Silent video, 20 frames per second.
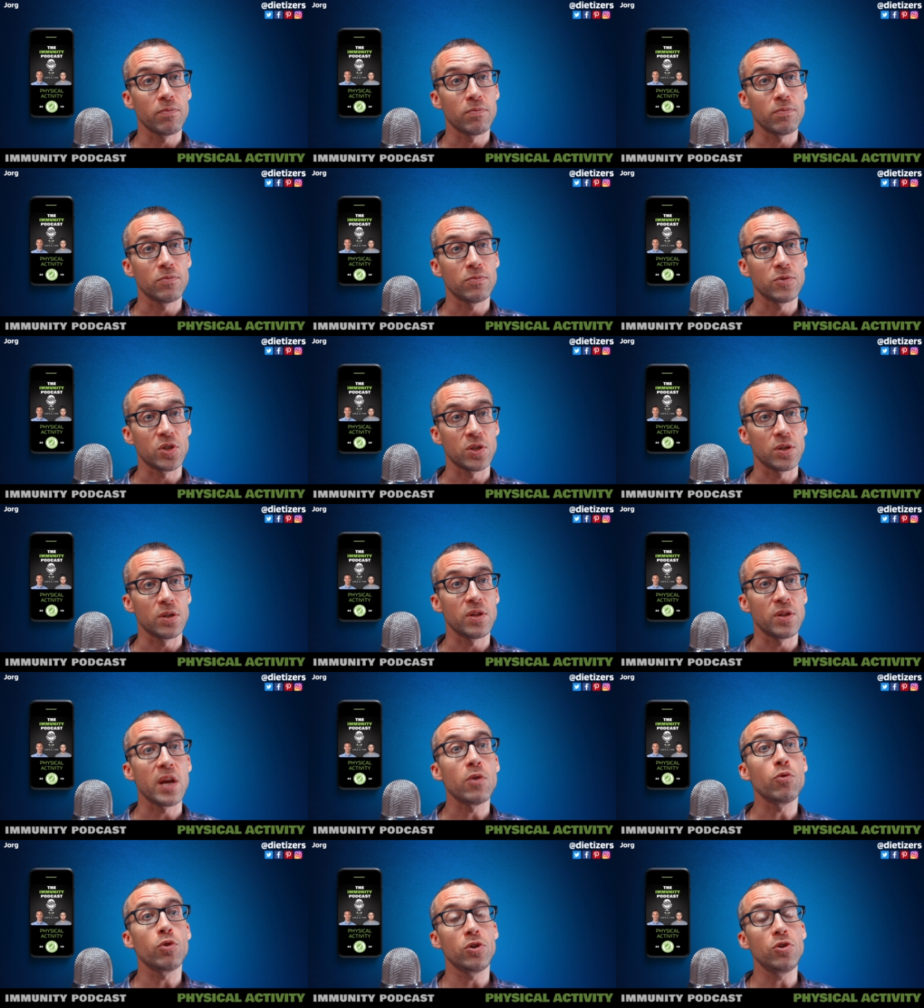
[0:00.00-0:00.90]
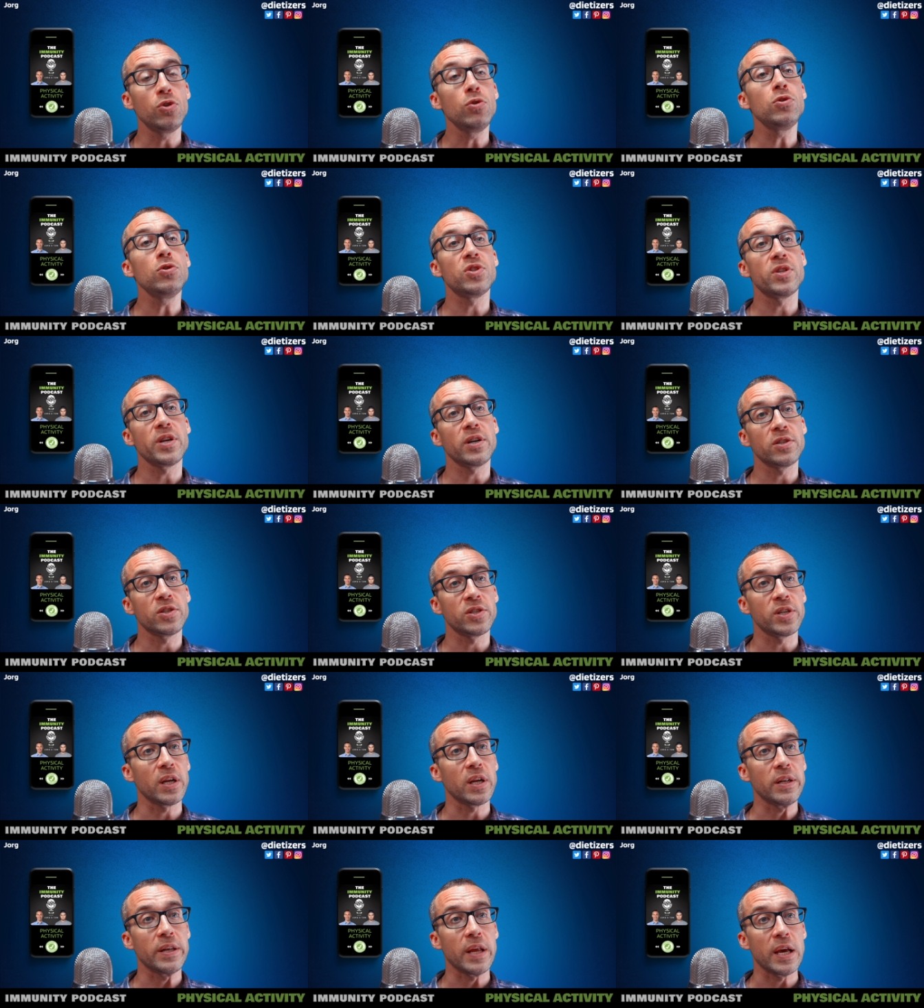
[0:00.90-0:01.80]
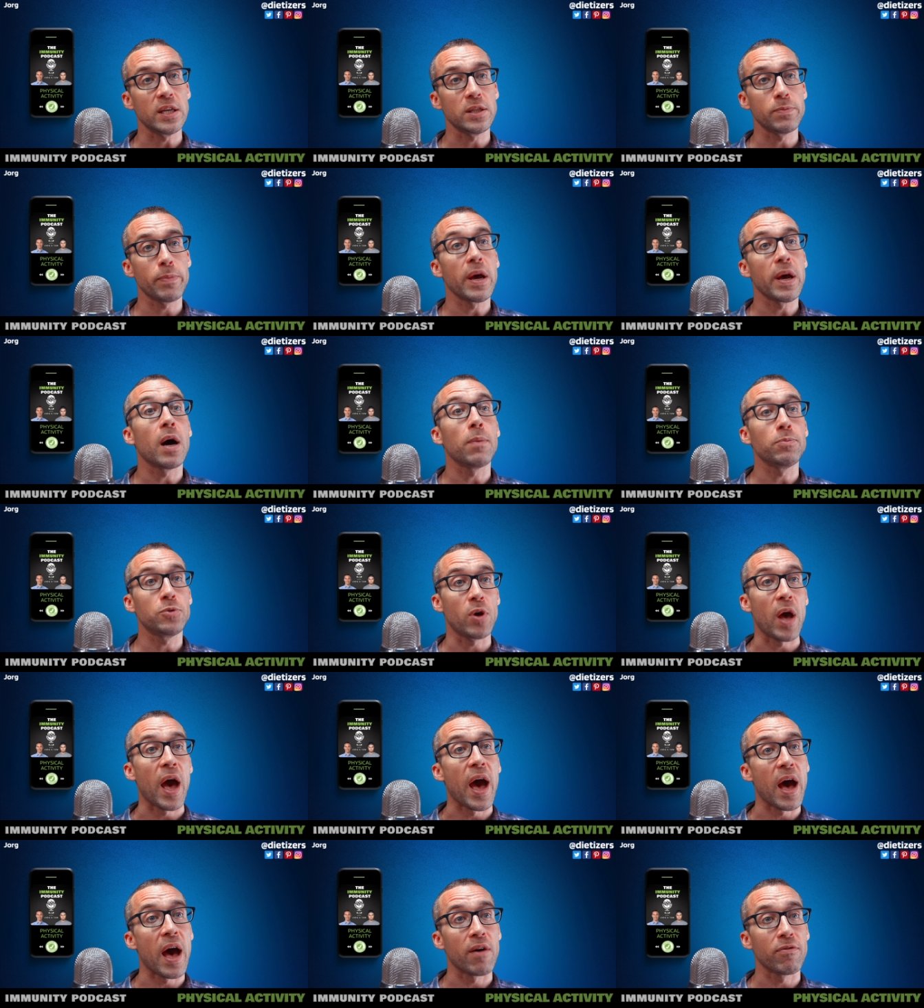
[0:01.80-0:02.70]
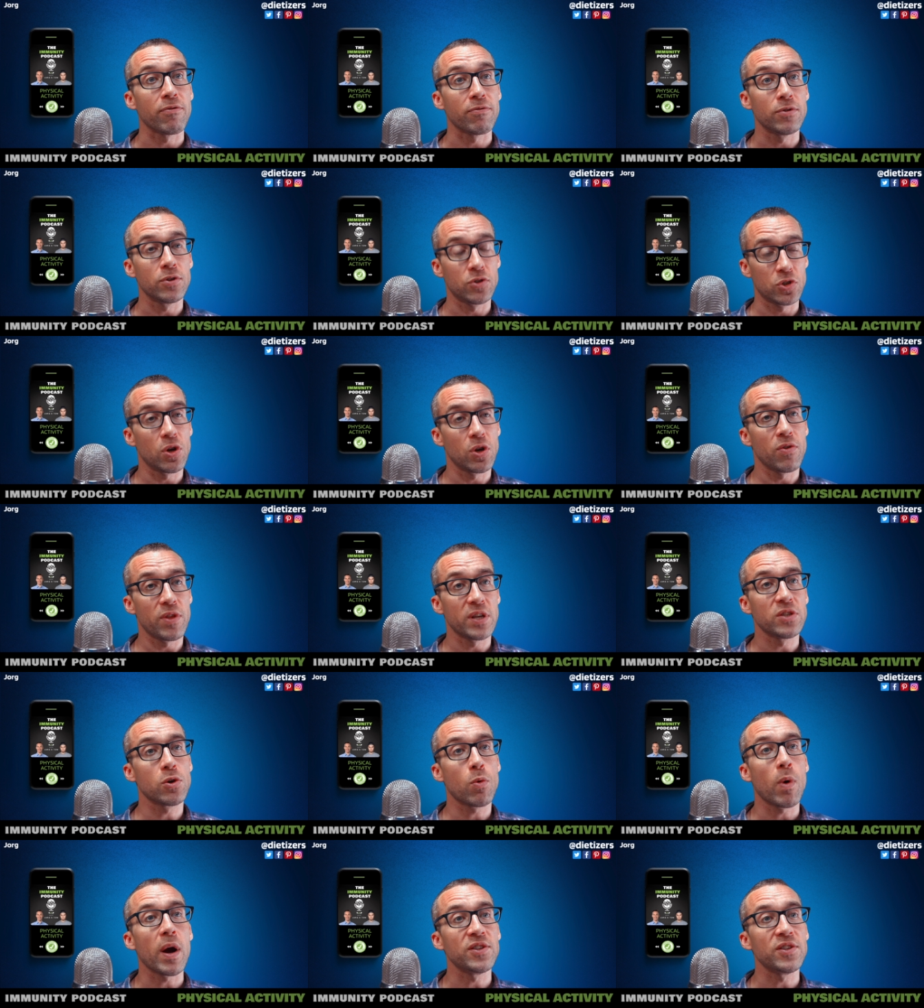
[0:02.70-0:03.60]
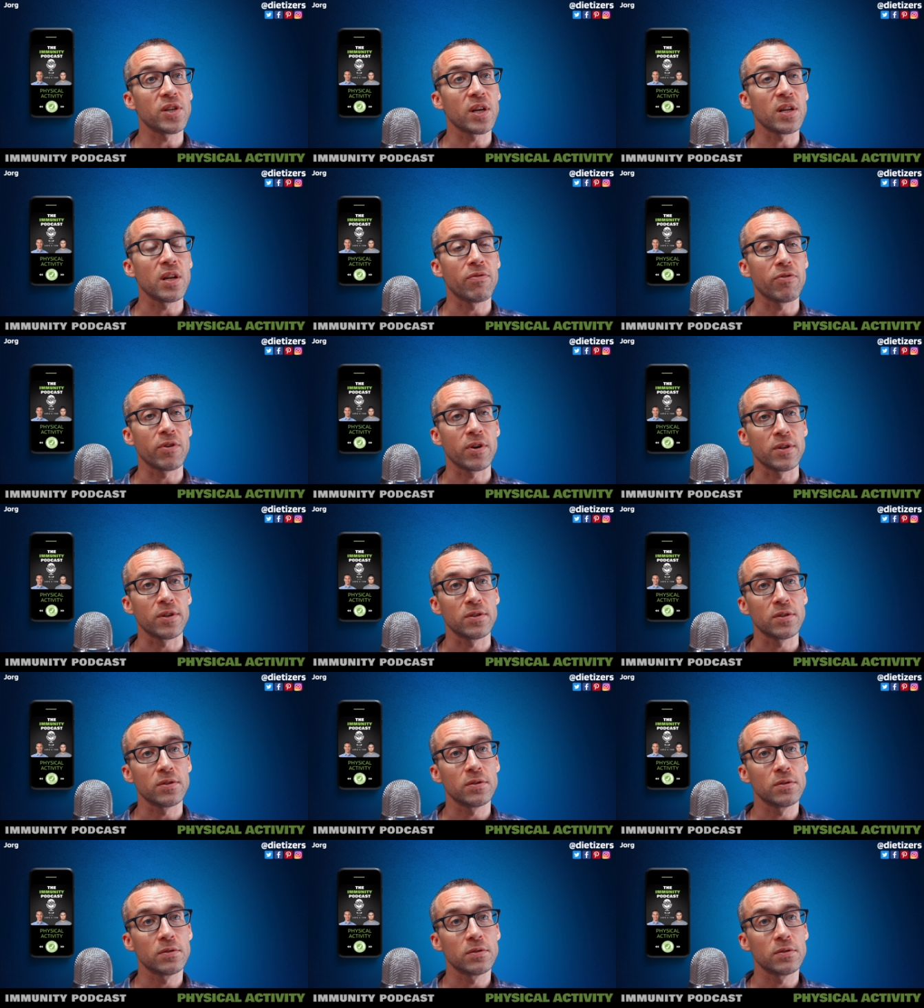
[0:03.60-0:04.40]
Right. They reduce their sick days by up to half. So that's quite significant.